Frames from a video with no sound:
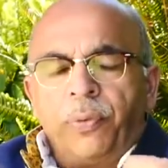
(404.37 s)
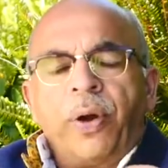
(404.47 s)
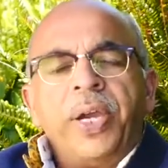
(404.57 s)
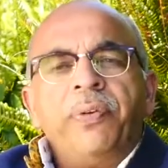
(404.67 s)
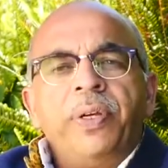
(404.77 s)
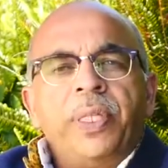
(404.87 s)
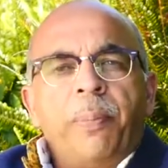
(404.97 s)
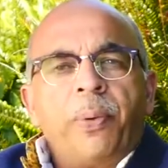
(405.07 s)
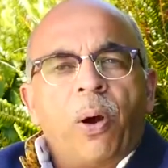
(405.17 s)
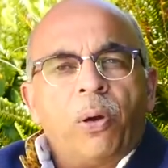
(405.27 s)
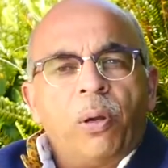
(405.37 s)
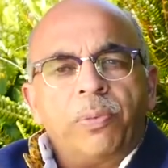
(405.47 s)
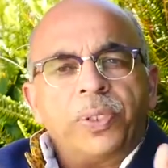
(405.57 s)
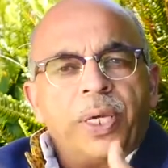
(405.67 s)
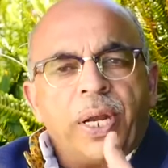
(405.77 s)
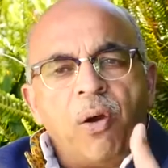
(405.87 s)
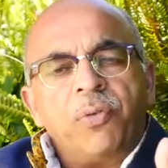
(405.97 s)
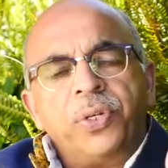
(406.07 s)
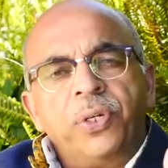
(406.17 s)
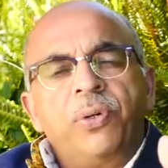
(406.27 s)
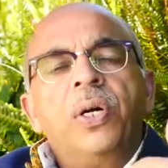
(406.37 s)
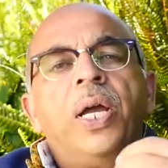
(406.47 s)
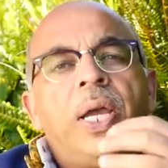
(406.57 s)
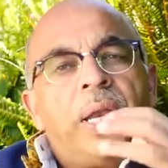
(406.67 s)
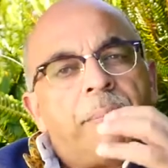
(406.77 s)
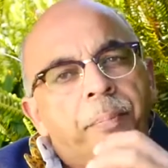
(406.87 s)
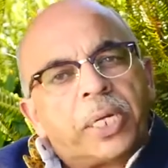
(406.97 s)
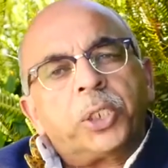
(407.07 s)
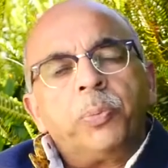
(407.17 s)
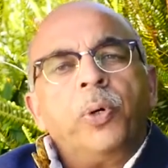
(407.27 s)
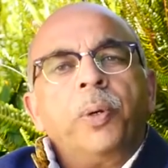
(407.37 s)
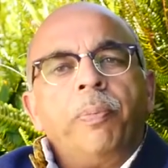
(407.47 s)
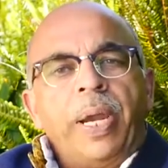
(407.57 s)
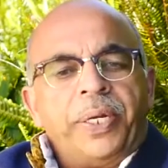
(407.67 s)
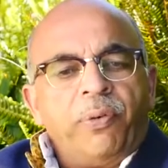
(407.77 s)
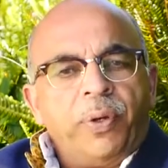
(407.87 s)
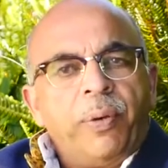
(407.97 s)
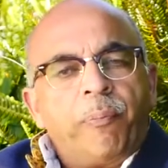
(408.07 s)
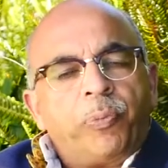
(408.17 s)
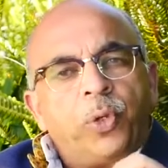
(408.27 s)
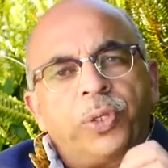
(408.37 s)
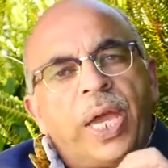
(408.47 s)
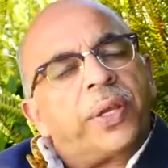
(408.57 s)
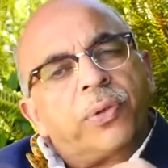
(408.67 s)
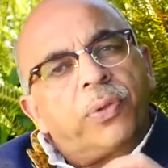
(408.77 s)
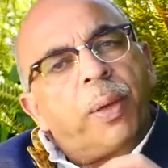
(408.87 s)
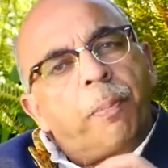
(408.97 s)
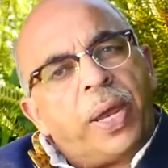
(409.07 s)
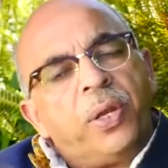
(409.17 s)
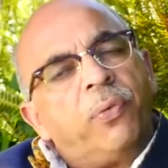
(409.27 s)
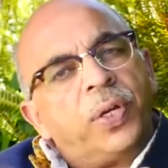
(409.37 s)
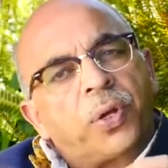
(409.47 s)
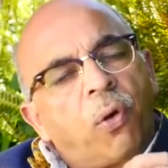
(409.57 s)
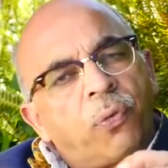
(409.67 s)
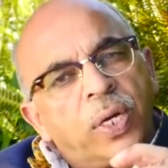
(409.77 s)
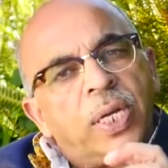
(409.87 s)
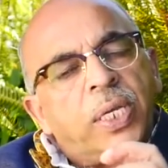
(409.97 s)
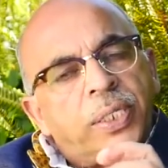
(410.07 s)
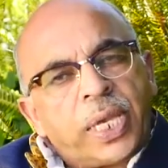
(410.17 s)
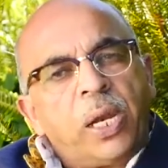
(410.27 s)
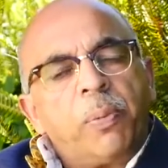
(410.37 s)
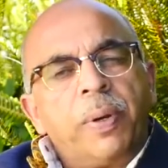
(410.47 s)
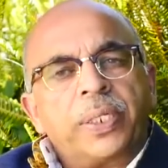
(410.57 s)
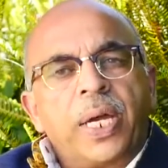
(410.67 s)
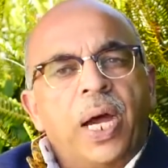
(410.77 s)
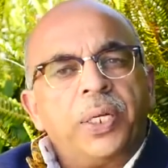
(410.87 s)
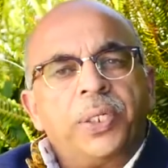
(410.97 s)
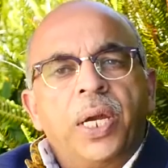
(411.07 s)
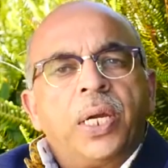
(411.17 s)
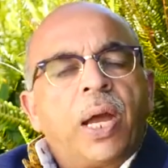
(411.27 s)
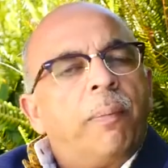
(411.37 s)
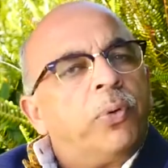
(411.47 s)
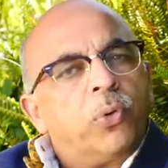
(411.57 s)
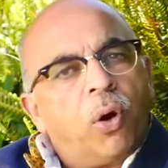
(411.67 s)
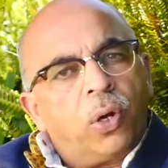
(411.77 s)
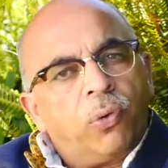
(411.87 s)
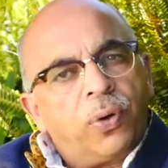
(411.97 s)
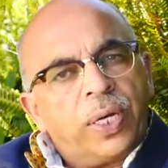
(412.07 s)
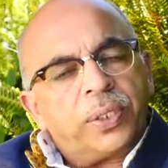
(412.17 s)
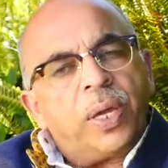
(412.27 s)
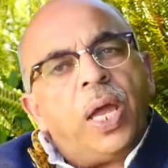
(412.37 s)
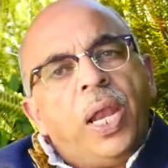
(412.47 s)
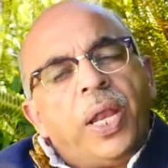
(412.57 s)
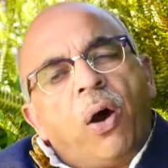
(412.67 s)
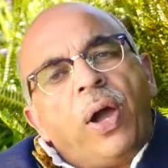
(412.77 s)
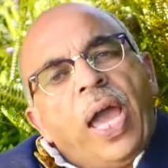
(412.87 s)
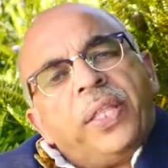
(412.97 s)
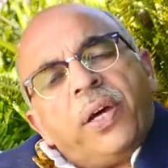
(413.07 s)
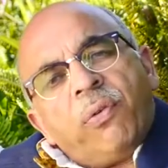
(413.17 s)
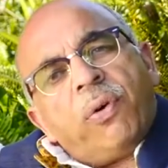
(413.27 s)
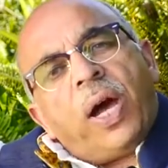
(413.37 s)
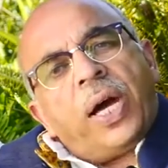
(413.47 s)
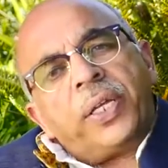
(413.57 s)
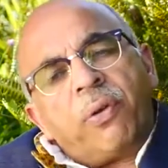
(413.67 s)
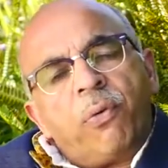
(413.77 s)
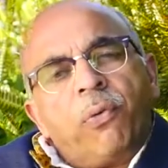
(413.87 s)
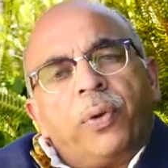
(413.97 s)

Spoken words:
fight with the problems around you in a much more better way. So that's the benefit of a self massage come to all of us. Now other